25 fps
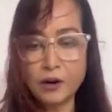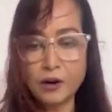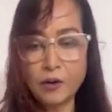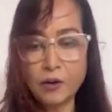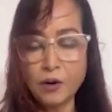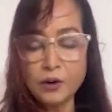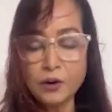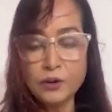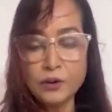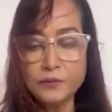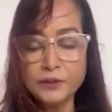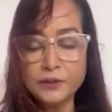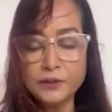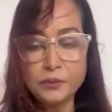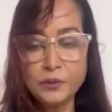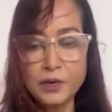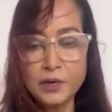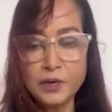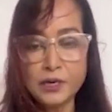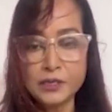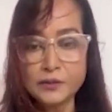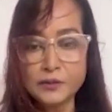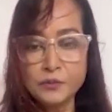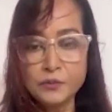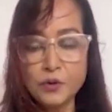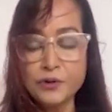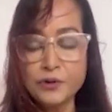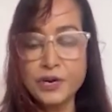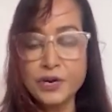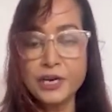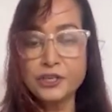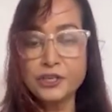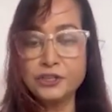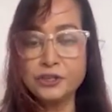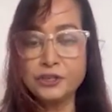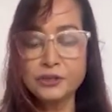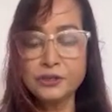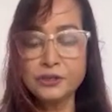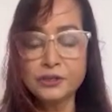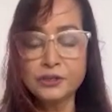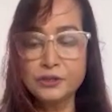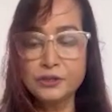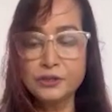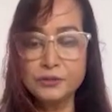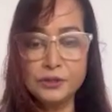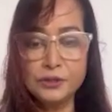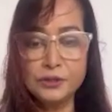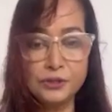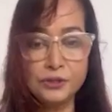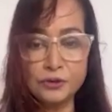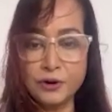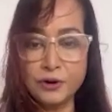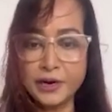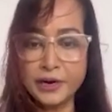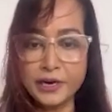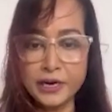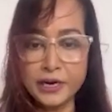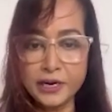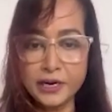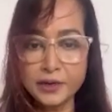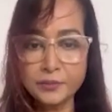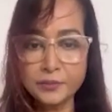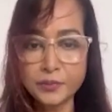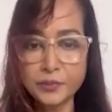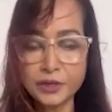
all over the world, more nations to join in.